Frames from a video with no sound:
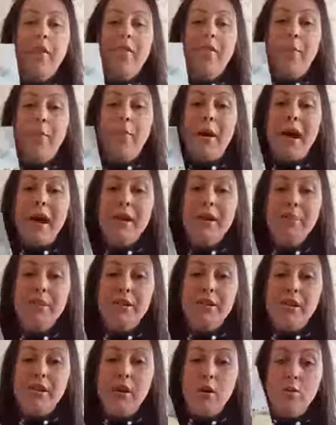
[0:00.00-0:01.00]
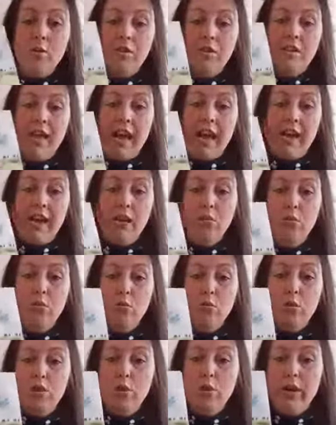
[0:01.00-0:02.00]
But the paper dolls sang,
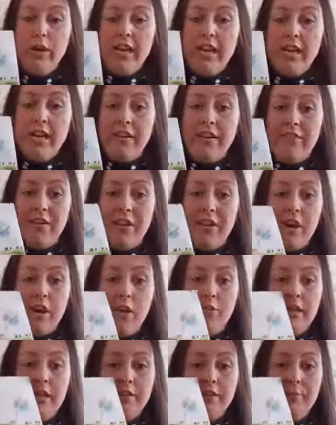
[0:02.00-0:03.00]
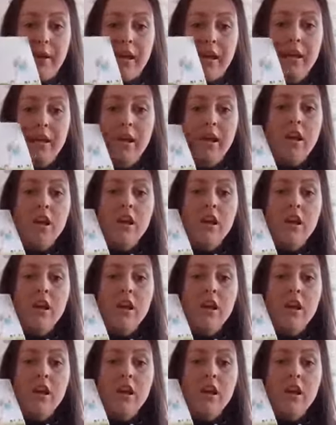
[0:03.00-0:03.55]
oh, join in if you know this bit.